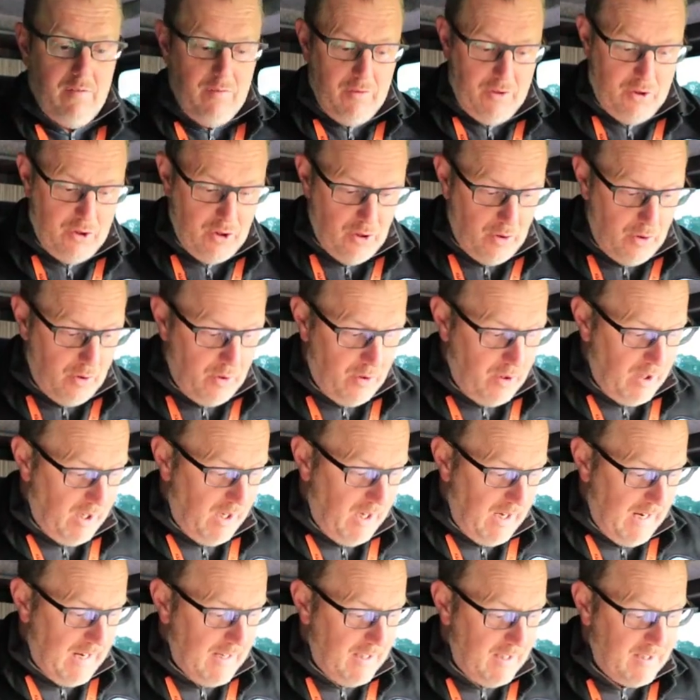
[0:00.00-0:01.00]
show you
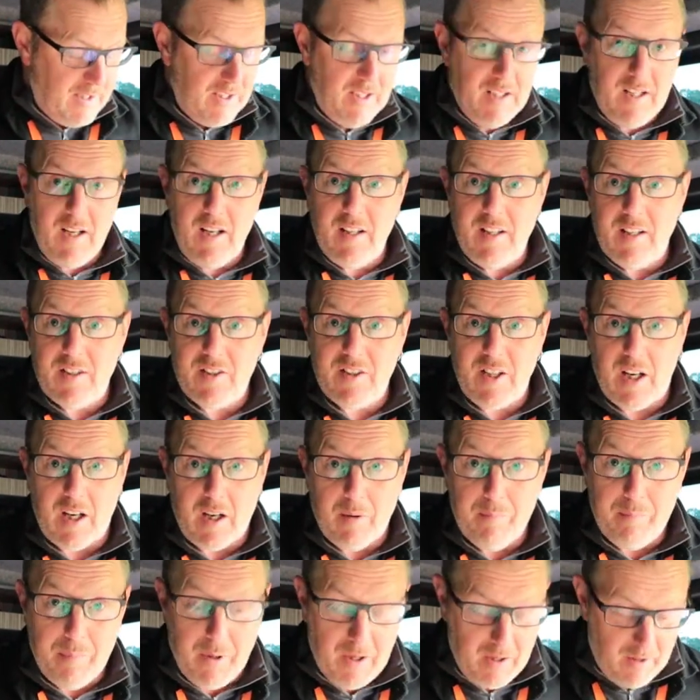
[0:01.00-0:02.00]
the editing in the
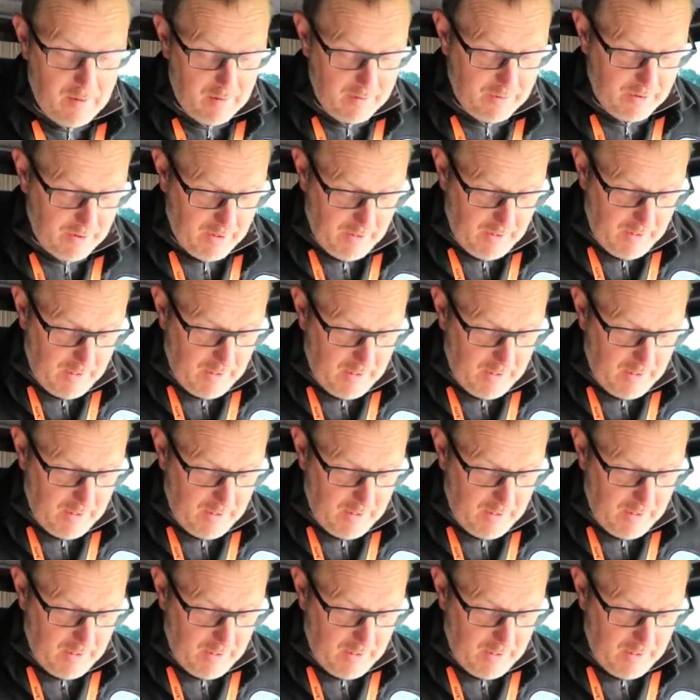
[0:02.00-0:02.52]
second part.